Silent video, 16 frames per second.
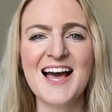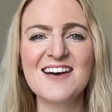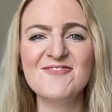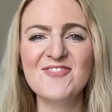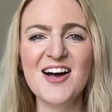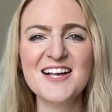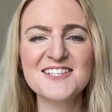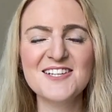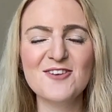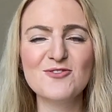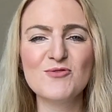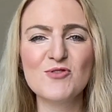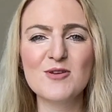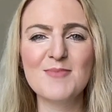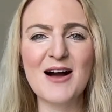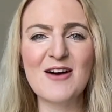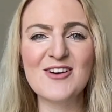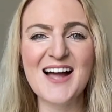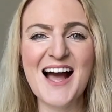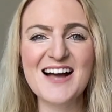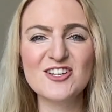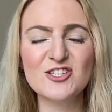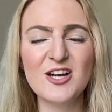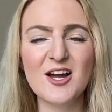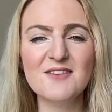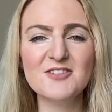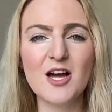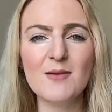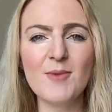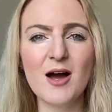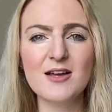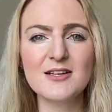First, I'll talk about cash
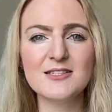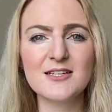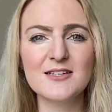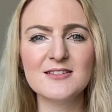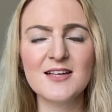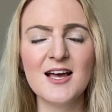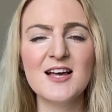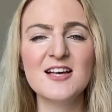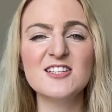lifetime ISAs.